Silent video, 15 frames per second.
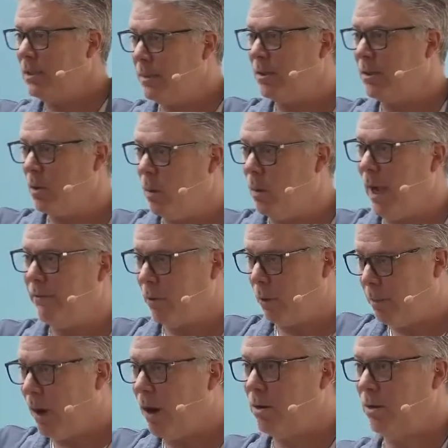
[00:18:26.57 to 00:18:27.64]
husband or wife
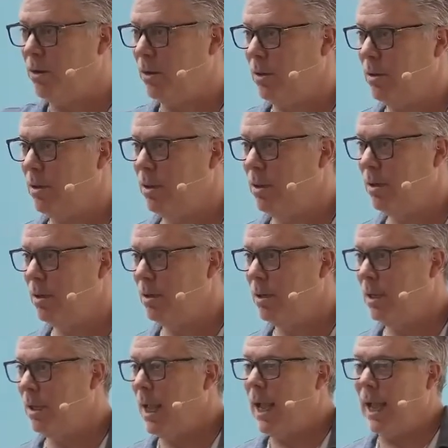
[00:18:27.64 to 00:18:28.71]
or partner.
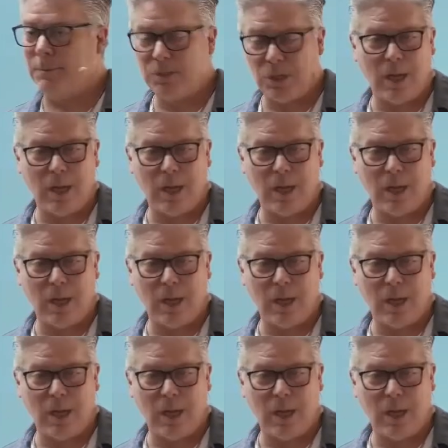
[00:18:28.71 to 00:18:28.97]
I'm